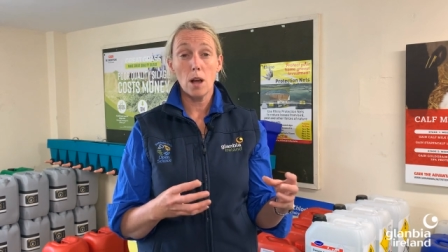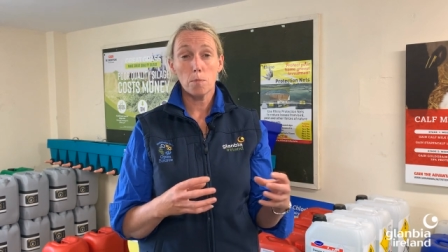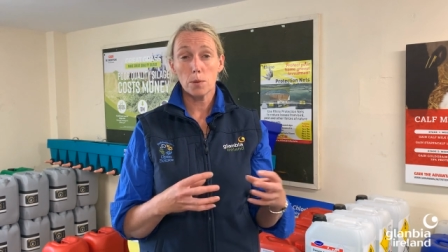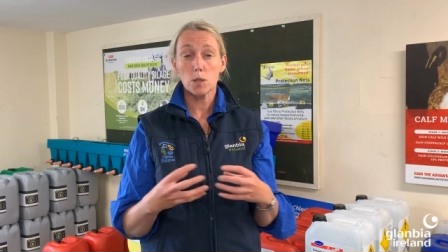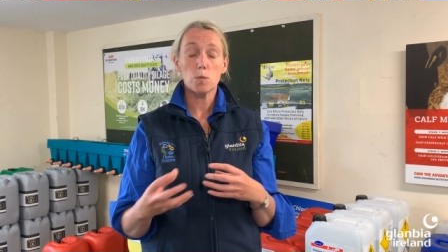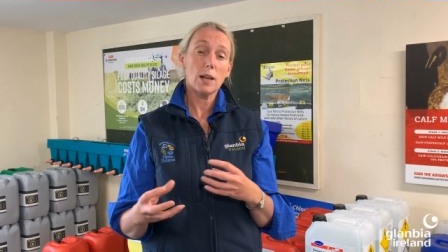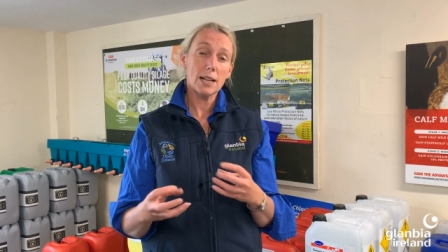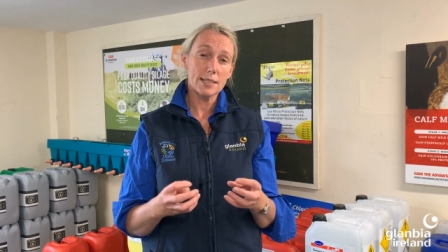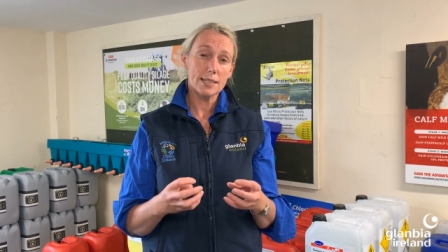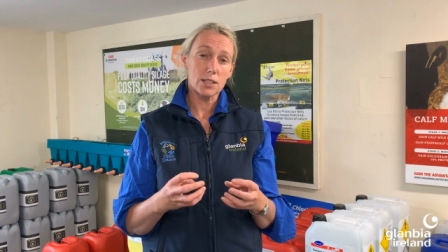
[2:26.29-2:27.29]
but as well
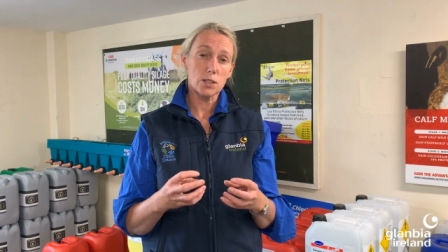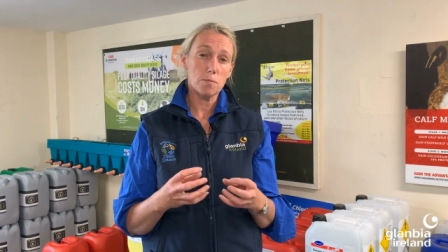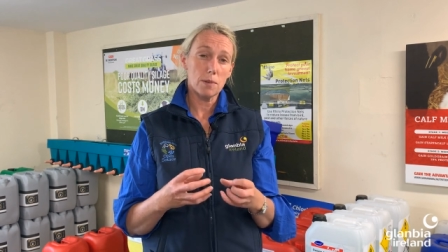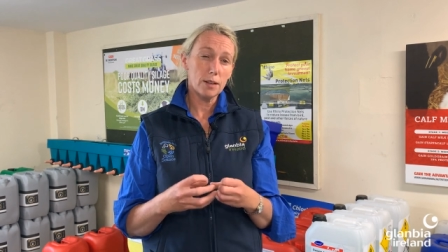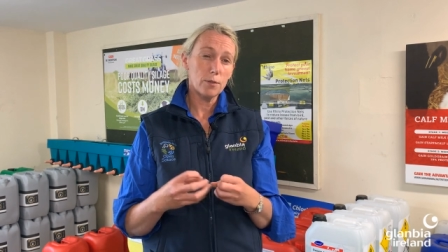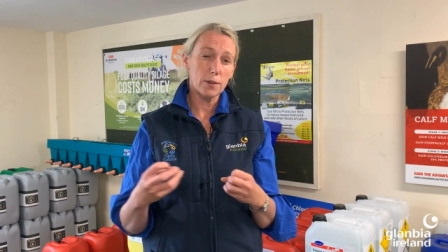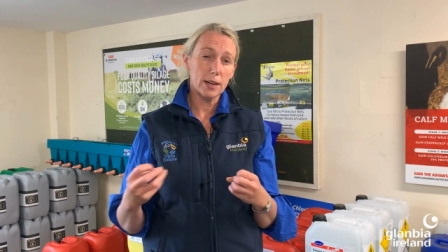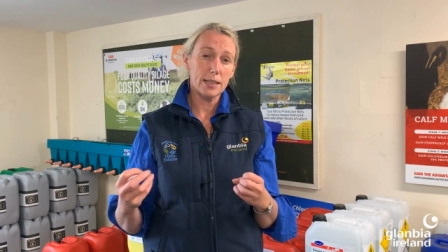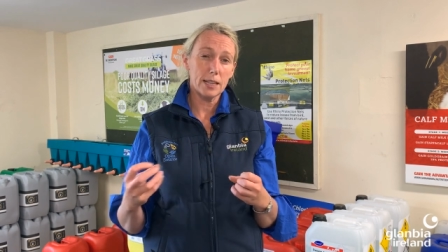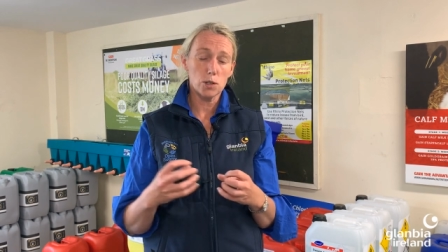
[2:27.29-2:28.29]
as that you might
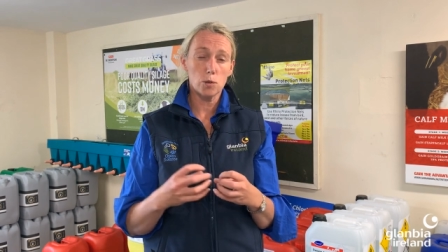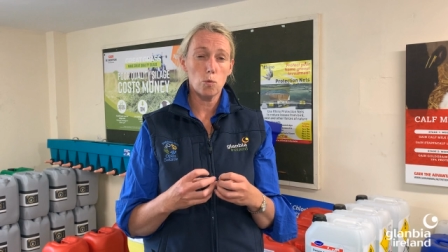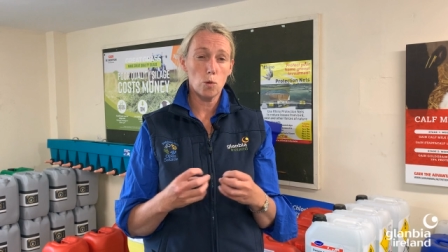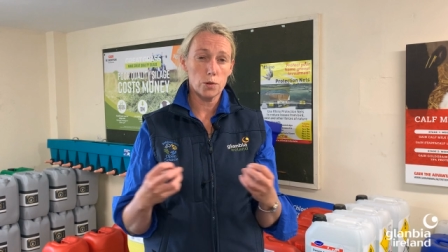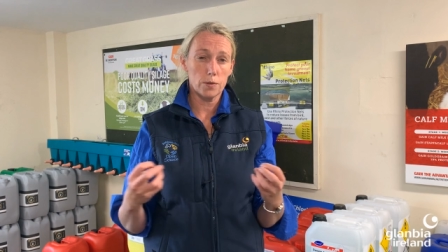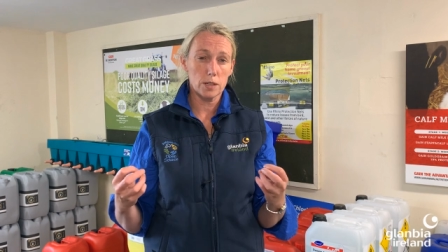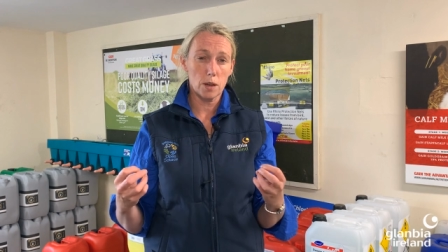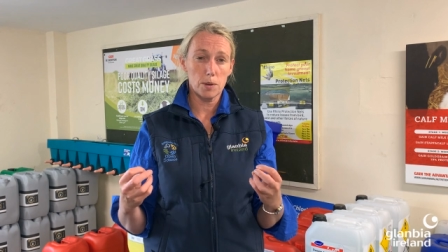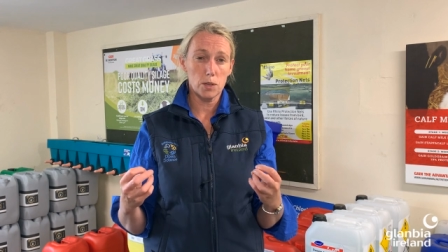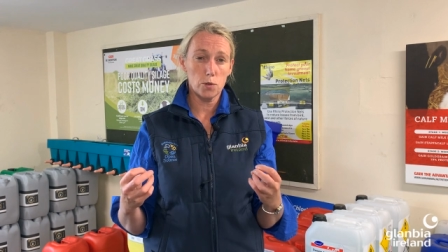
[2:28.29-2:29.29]
find that your water is
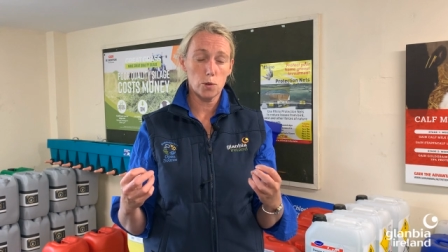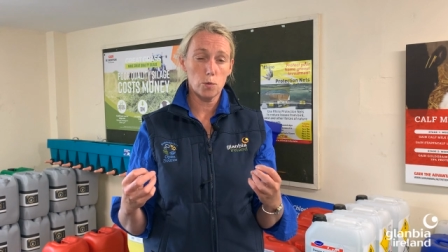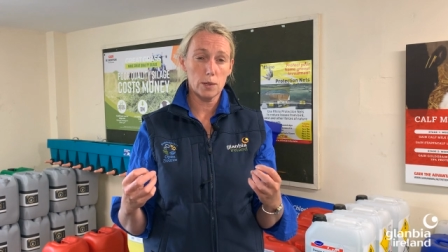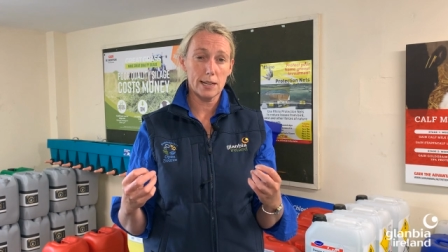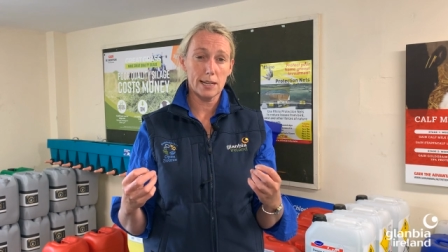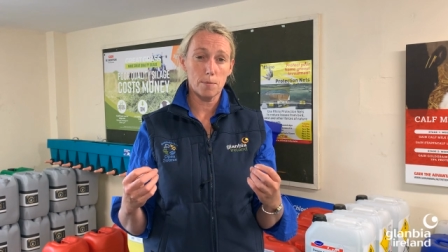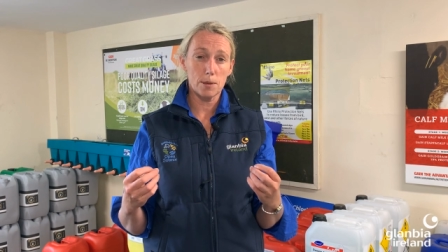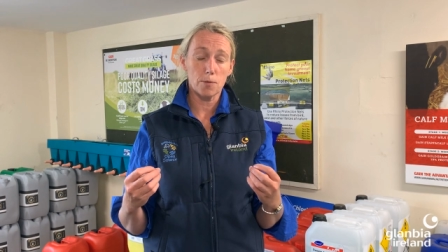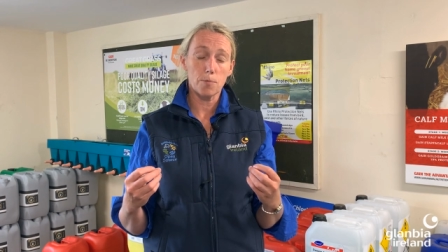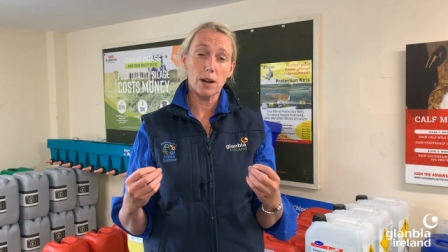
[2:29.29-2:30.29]
coming through with a little bit
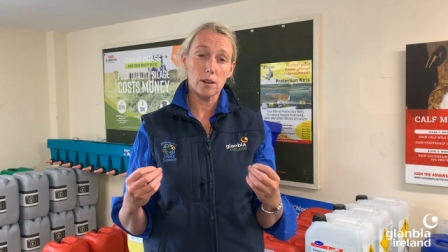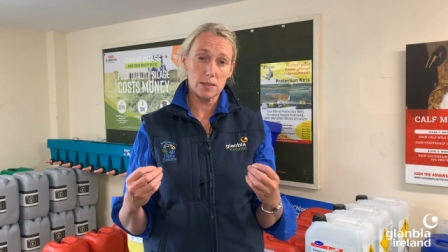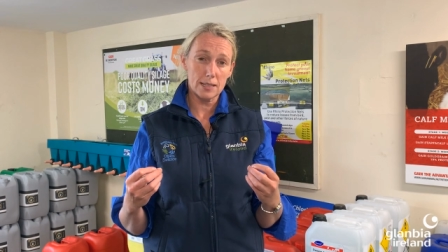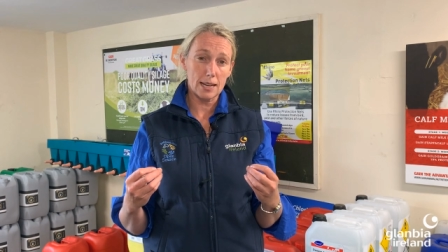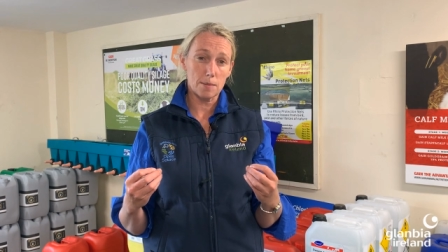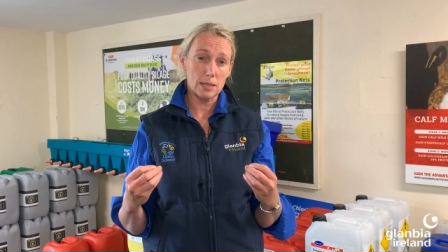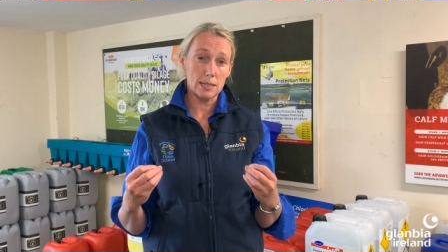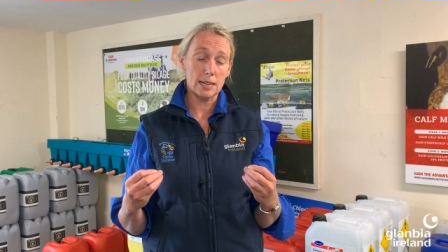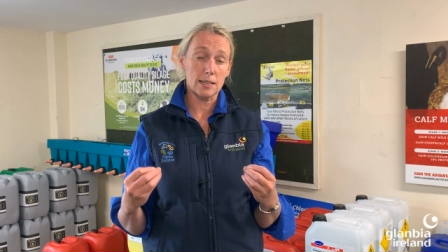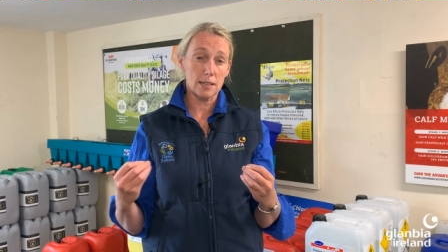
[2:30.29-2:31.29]
of brown sediment
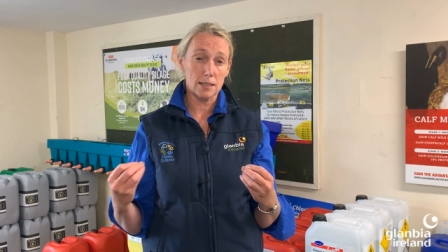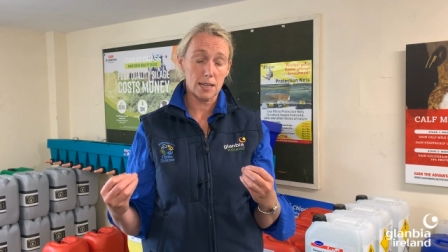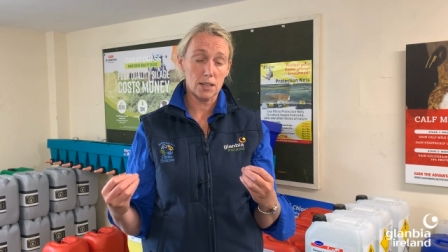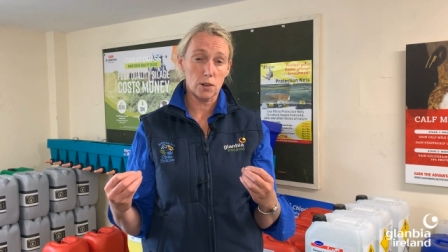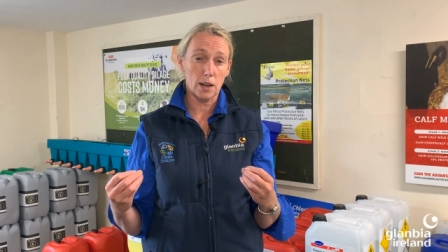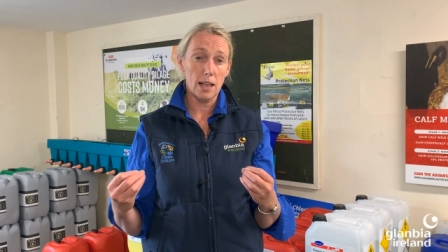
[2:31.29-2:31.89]
in it, etc.